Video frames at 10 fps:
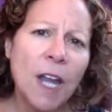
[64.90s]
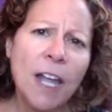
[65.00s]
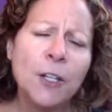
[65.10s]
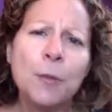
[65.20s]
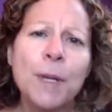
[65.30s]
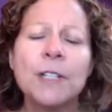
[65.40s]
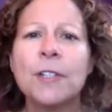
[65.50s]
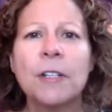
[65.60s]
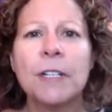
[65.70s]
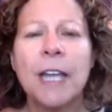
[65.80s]
and you
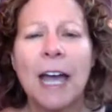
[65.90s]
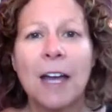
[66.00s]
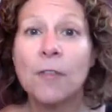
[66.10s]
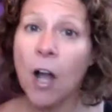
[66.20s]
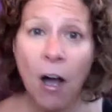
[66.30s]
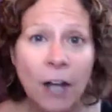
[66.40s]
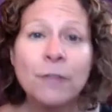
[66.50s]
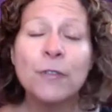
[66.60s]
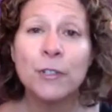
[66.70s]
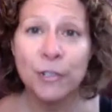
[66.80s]
basically have
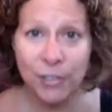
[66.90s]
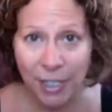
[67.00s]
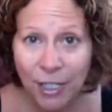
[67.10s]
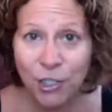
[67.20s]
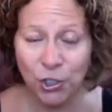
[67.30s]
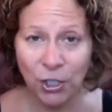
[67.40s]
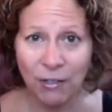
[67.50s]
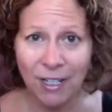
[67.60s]
conversation.